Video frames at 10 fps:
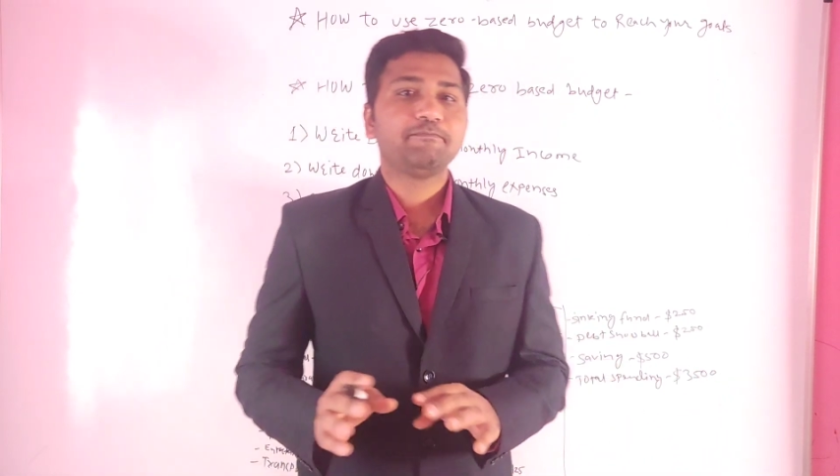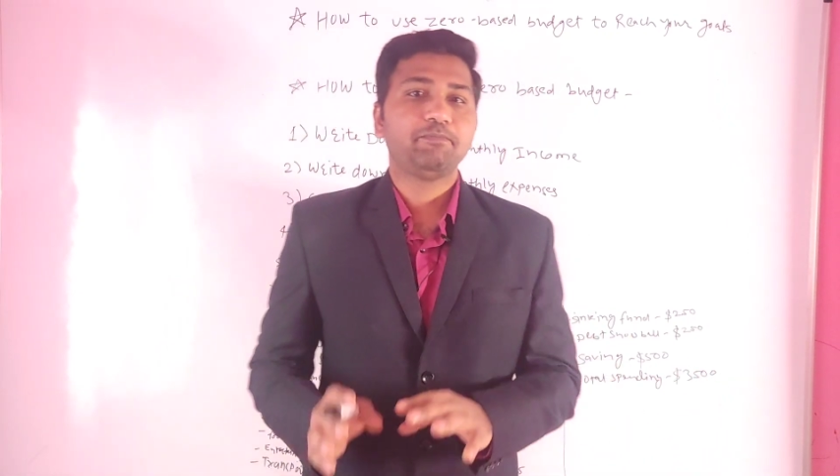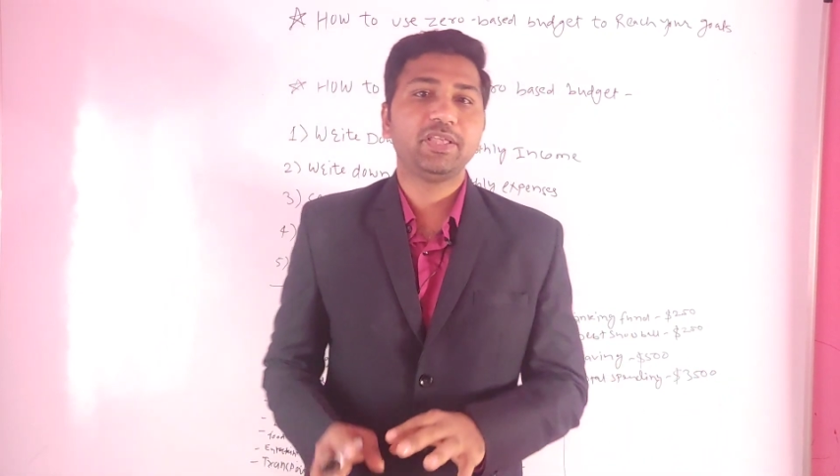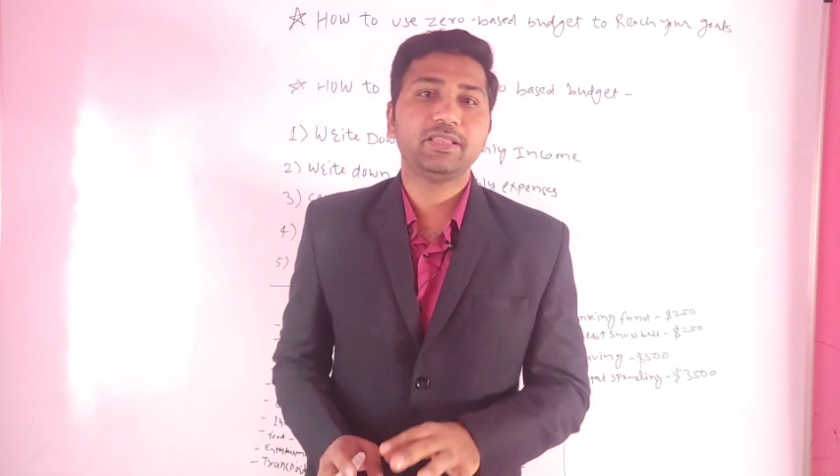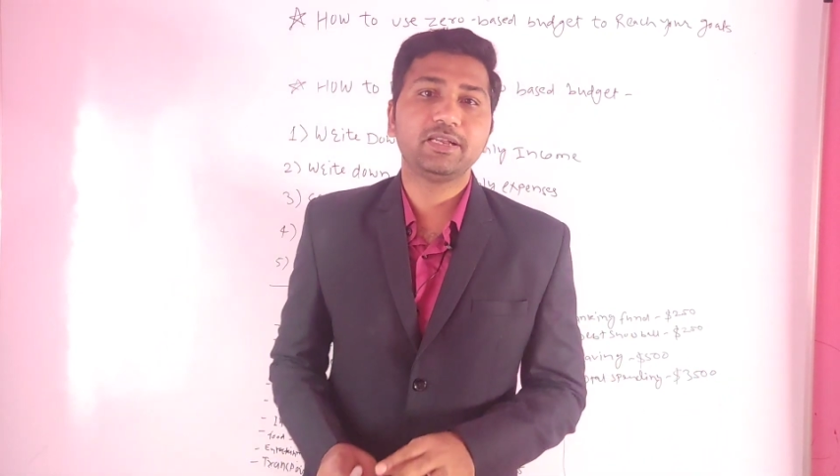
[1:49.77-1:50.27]

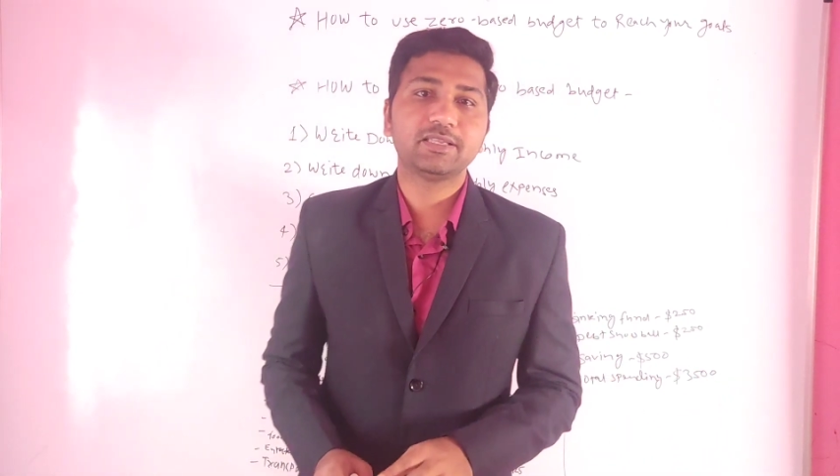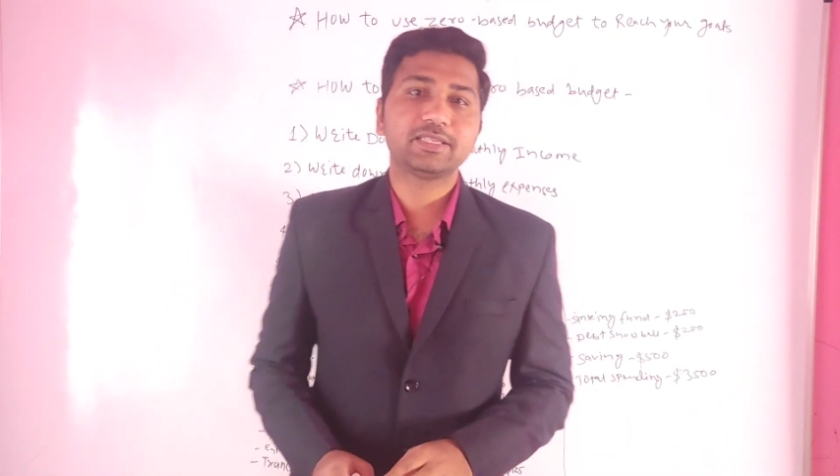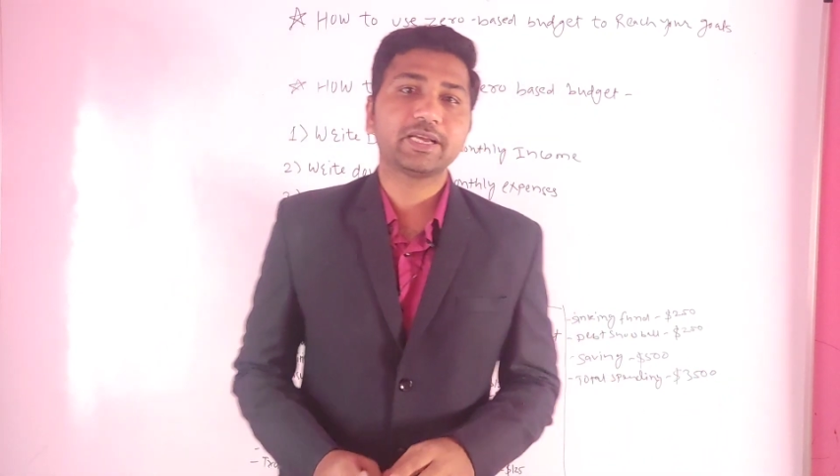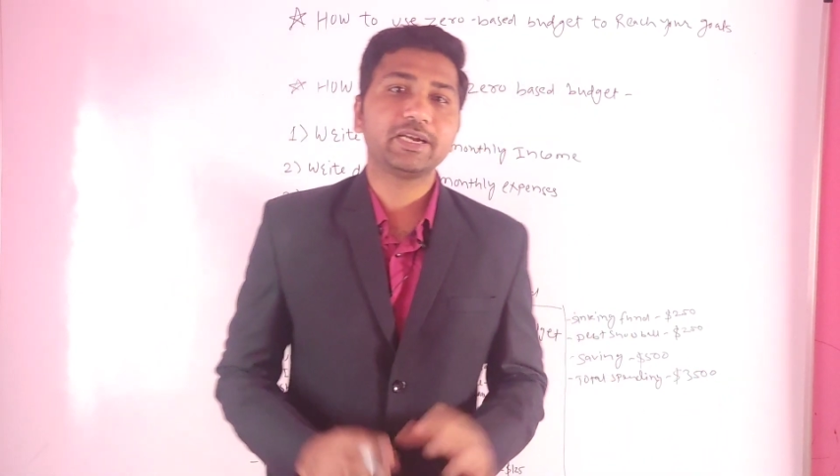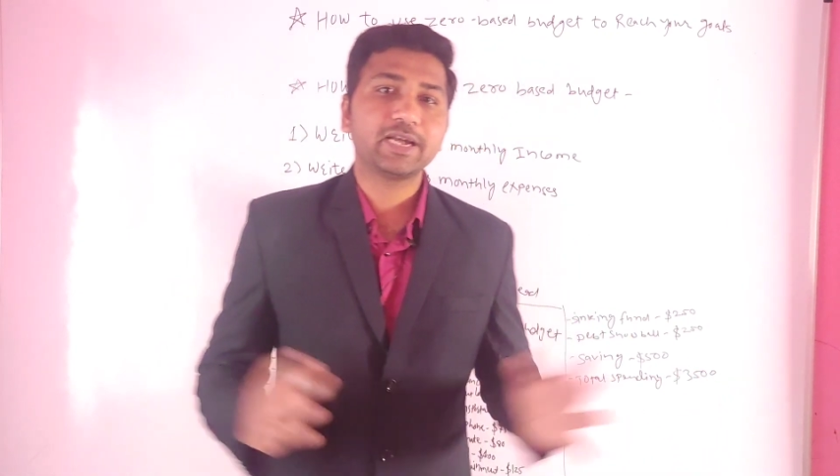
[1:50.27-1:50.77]
Then there is the
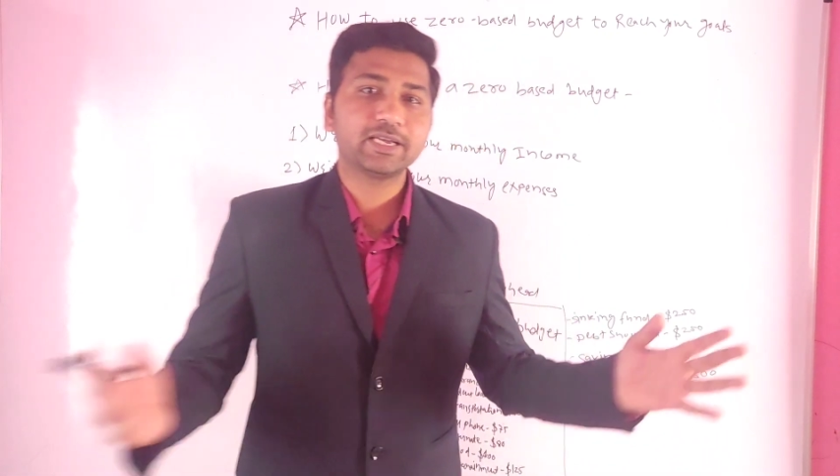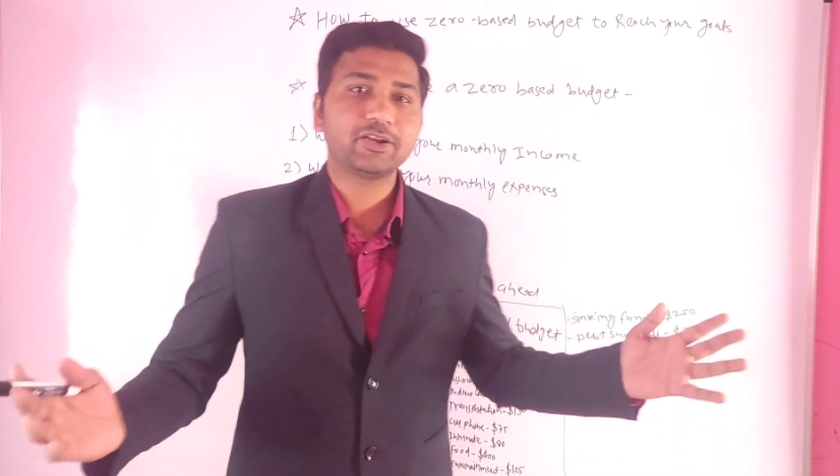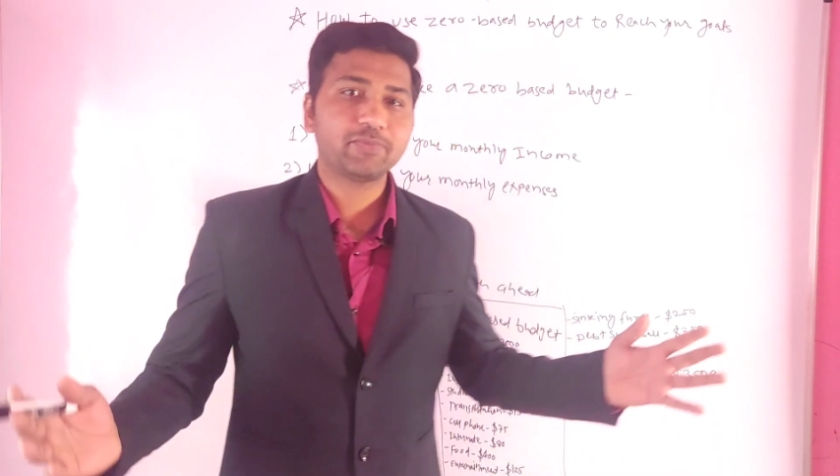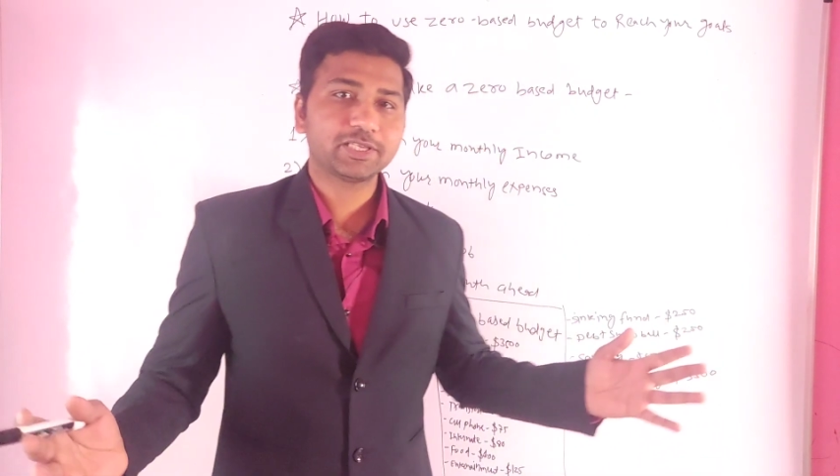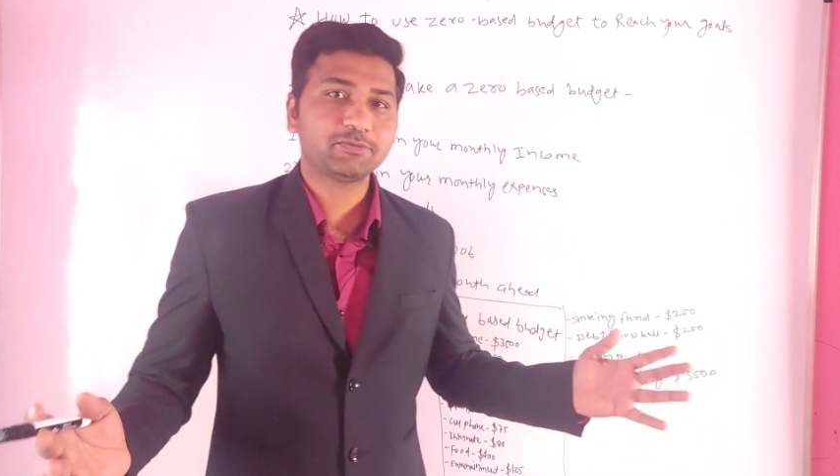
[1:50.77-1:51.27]
second
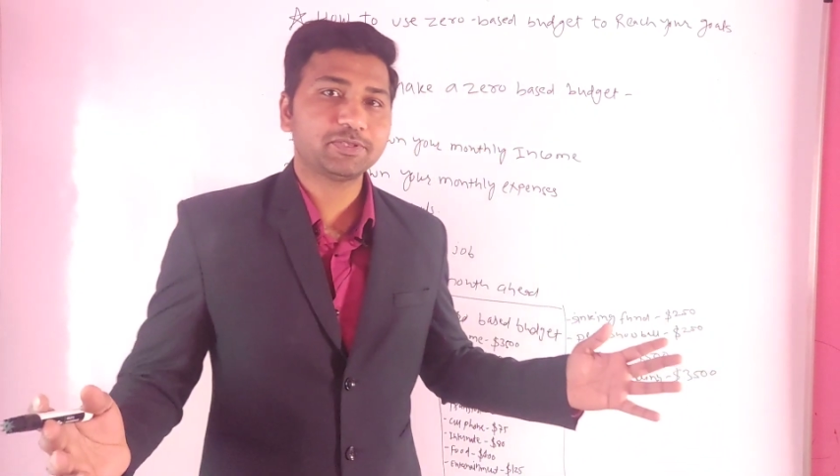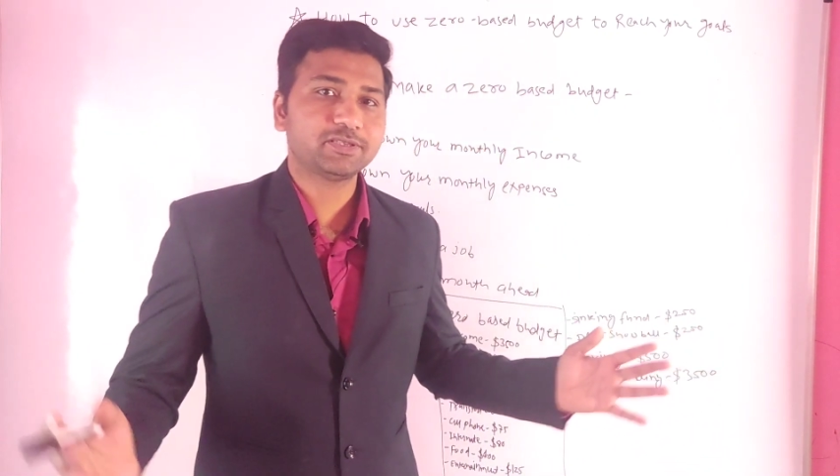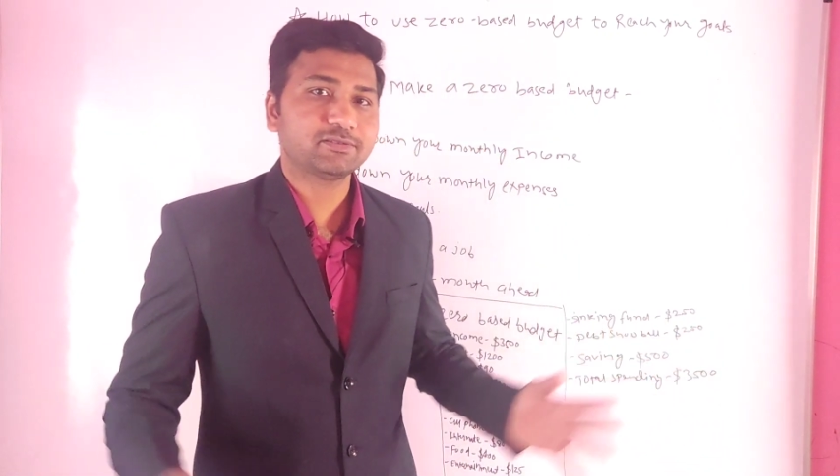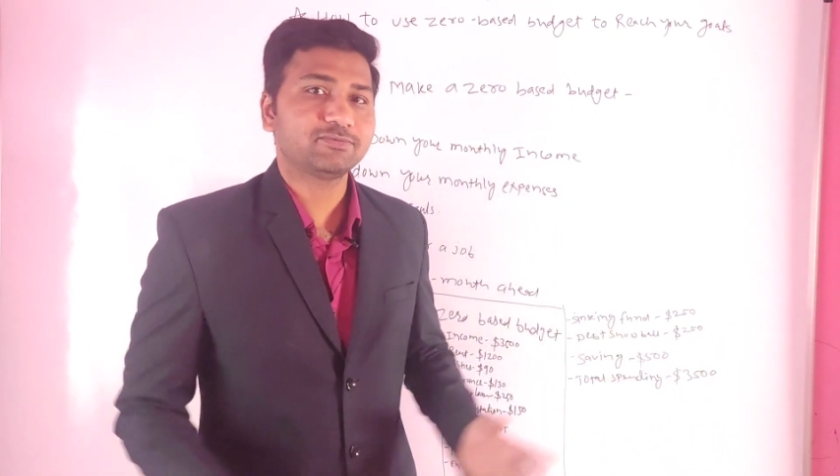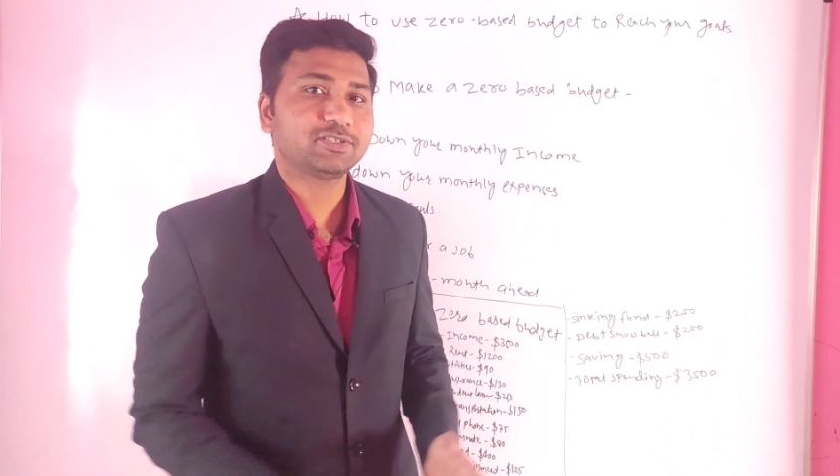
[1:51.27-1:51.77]
category of expenses,